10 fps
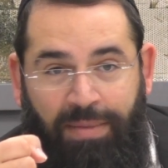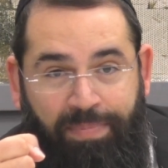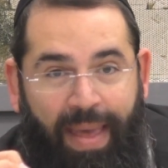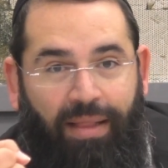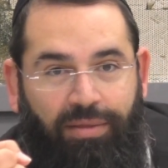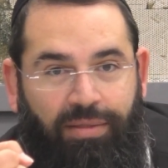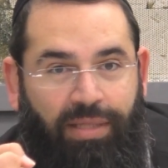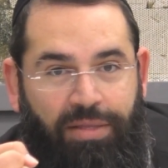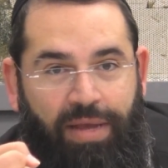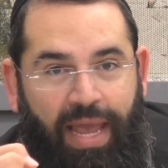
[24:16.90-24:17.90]
belt
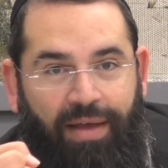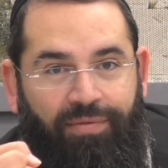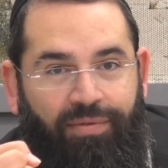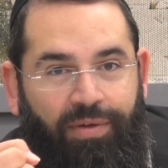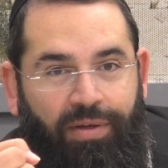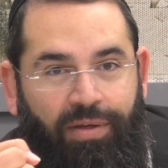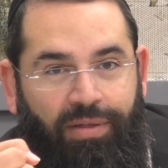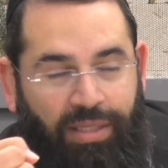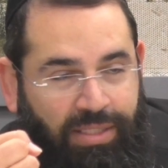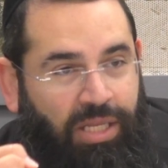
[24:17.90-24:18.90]
that you have,
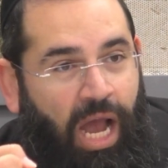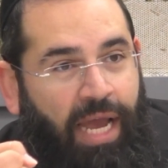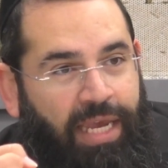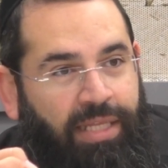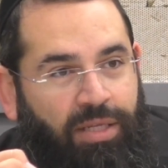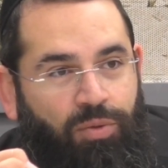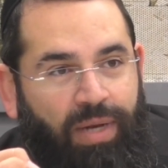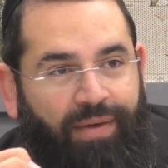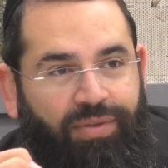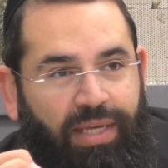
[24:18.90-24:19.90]
that's tying the
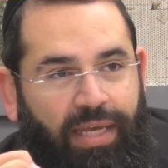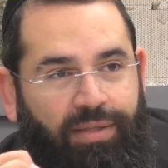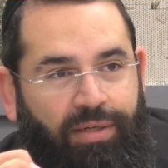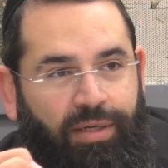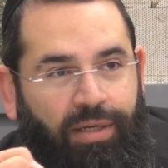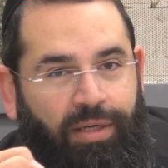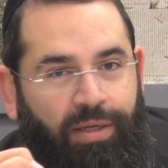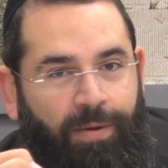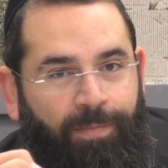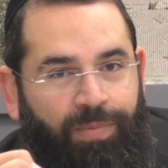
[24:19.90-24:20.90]
lulav together,
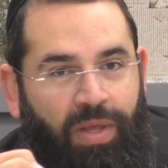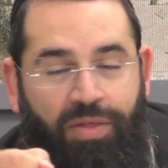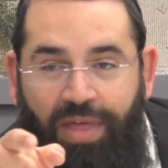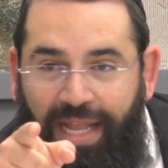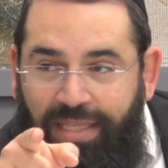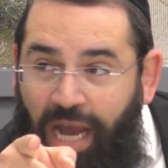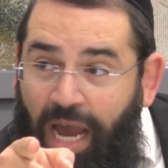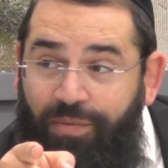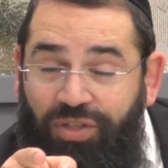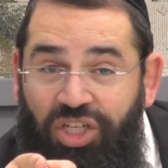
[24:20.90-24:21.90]
that
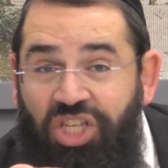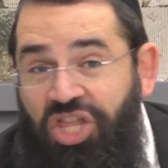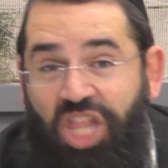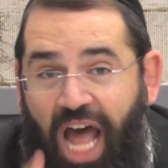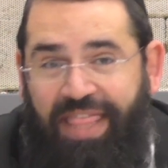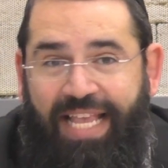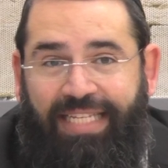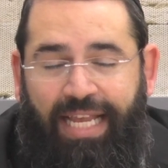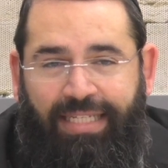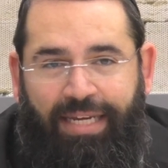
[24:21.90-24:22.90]
tie which is not
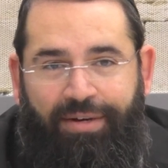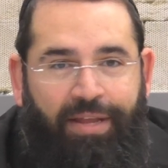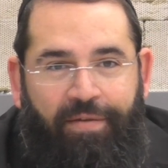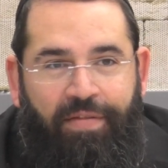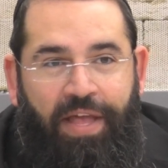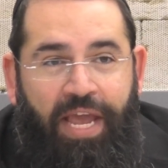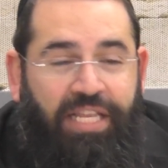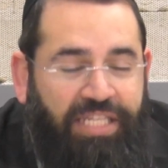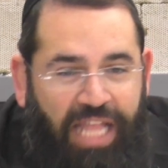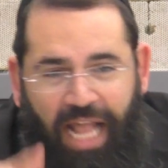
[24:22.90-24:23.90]
necessary,
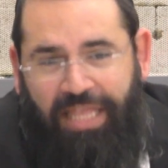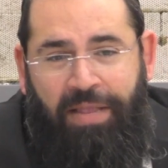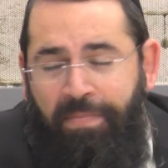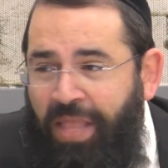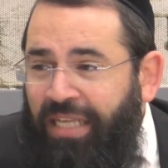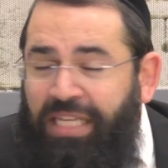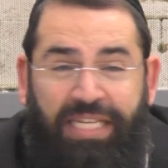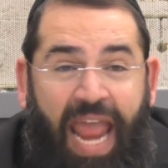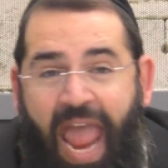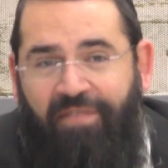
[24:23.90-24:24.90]
that
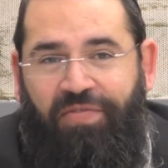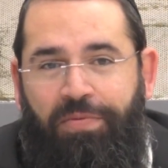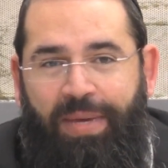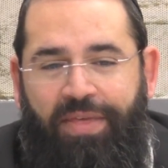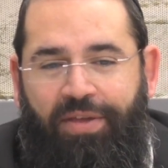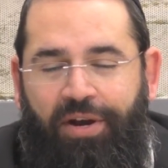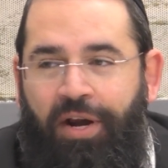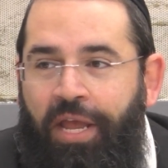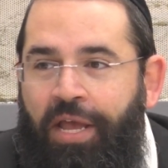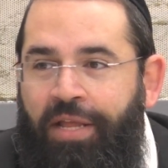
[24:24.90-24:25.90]
doesn't have to be there,
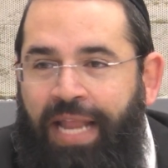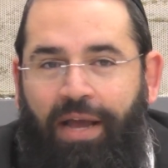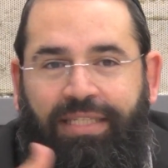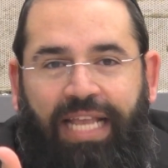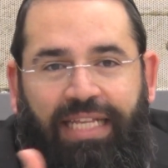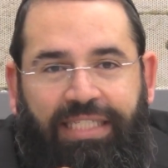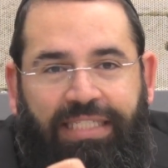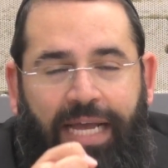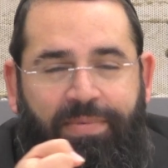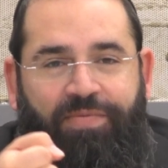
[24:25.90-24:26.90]
now it's
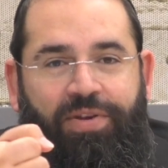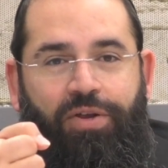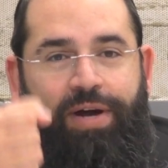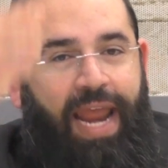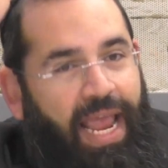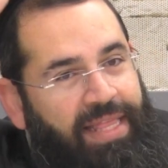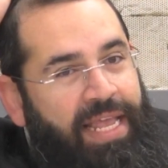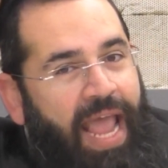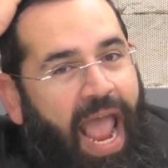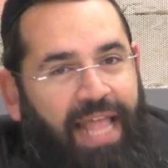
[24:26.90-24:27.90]
chatzitza between your hand
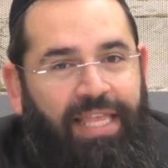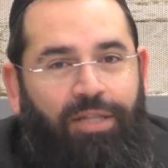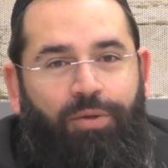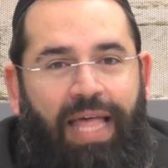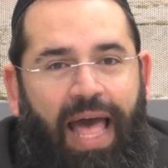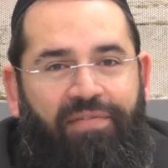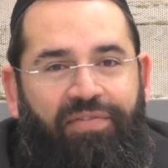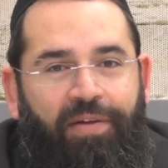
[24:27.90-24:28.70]
and the lulav.